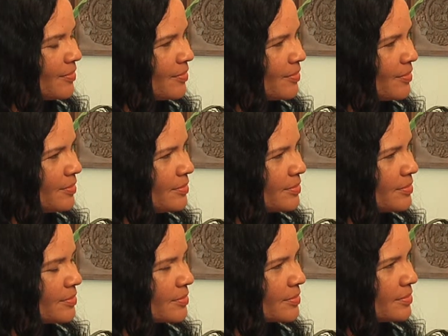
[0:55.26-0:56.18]

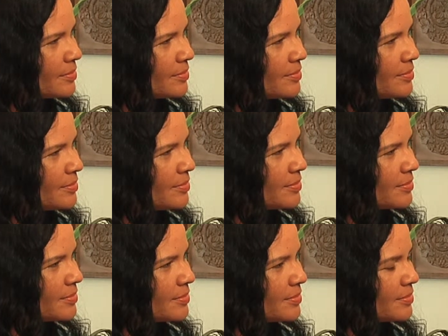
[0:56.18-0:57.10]

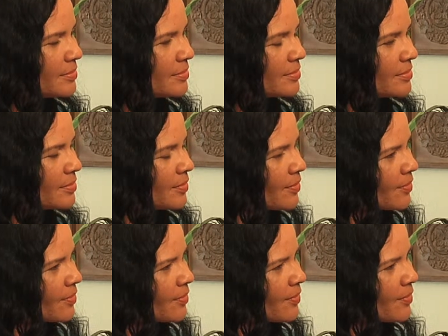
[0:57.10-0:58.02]

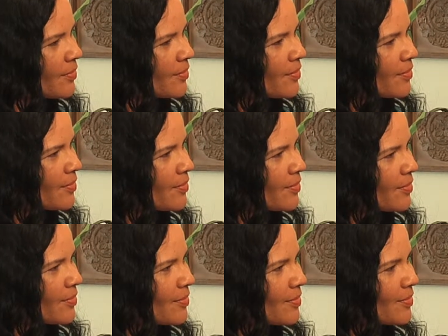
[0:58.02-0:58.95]

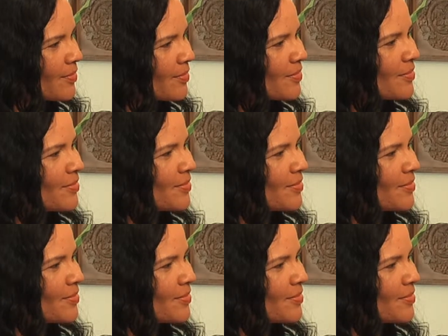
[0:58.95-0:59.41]
This person isn't speaking.